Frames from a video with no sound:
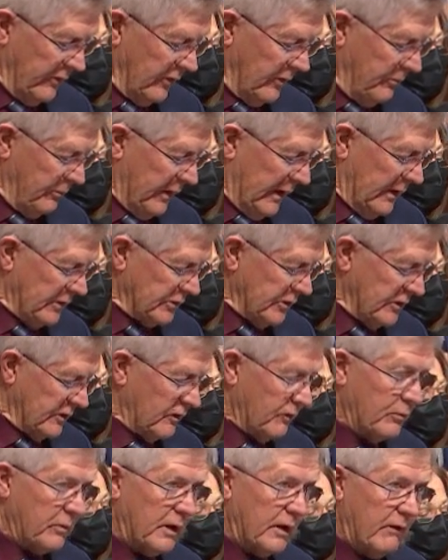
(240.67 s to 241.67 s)
and patients
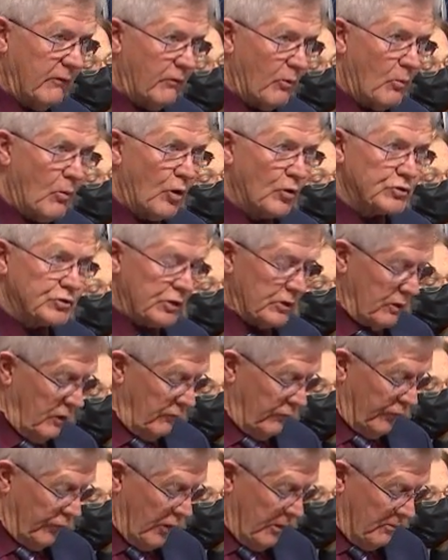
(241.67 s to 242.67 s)
have been
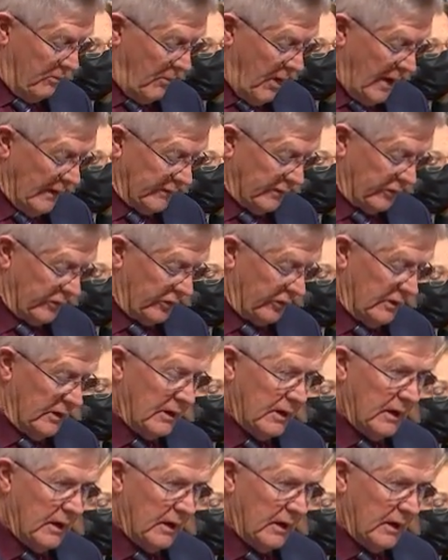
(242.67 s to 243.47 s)
emotional for months